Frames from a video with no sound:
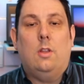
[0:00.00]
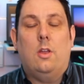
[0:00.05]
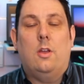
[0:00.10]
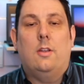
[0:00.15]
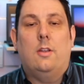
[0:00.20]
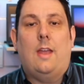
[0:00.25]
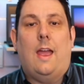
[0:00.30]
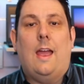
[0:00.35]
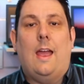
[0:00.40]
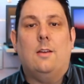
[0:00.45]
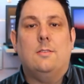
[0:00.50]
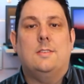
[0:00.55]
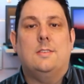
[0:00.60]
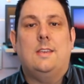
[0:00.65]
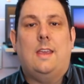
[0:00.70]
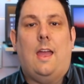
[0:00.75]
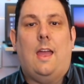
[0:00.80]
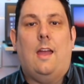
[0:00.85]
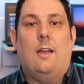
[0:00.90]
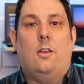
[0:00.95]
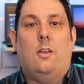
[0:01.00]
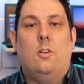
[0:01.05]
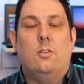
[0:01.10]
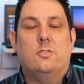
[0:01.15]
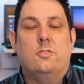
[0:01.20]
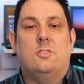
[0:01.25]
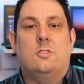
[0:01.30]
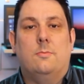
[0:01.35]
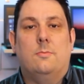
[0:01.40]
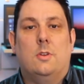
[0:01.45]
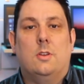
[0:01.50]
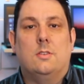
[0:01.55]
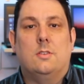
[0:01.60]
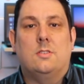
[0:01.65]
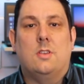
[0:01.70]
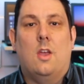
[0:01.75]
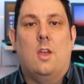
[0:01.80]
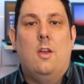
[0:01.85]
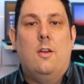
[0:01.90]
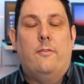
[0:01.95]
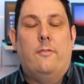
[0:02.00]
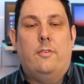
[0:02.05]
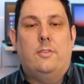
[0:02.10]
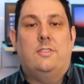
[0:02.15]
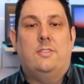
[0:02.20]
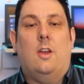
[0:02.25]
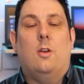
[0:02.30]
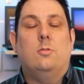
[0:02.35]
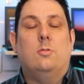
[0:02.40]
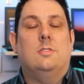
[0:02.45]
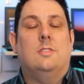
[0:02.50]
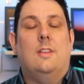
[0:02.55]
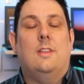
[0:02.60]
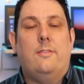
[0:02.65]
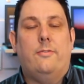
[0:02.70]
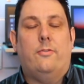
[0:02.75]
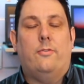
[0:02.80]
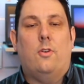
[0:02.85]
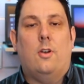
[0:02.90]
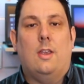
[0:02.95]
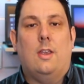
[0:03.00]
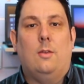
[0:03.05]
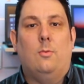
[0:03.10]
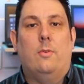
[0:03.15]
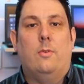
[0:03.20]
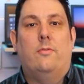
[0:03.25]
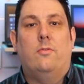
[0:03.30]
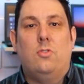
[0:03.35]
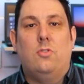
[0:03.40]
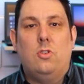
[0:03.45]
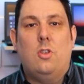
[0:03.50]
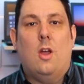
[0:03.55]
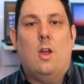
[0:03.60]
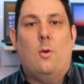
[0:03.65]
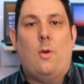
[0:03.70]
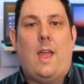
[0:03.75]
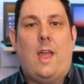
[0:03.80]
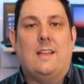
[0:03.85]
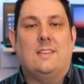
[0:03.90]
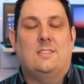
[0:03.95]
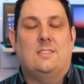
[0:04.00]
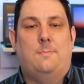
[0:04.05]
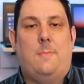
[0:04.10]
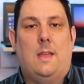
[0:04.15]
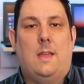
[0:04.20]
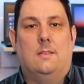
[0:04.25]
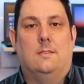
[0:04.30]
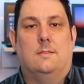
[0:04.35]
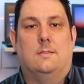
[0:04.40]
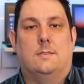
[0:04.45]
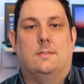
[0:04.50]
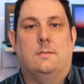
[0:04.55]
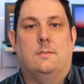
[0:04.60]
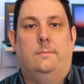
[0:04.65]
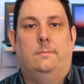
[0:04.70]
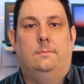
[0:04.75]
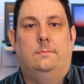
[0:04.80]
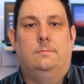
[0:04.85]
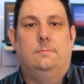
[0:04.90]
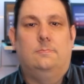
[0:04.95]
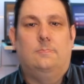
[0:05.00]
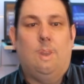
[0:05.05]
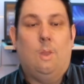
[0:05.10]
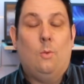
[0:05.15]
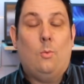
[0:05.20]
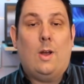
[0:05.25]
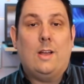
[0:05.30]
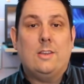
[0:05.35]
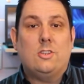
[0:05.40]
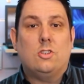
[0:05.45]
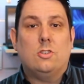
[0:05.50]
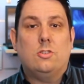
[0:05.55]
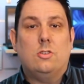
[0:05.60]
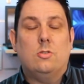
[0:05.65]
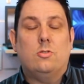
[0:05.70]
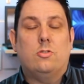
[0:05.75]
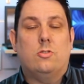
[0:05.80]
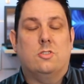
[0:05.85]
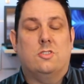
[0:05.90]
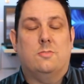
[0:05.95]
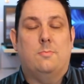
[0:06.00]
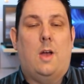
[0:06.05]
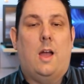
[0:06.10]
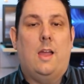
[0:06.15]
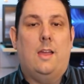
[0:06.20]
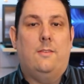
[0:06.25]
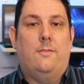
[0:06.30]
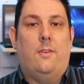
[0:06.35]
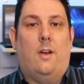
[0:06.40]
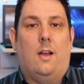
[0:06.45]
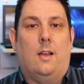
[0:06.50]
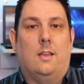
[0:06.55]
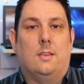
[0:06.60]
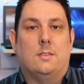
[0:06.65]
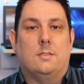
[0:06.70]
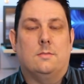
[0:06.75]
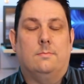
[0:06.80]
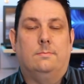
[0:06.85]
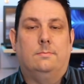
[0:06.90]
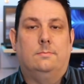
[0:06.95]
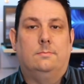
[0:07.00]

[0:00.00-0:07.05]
learn how to get customers for totally free with no expense. Why should you trust my advice?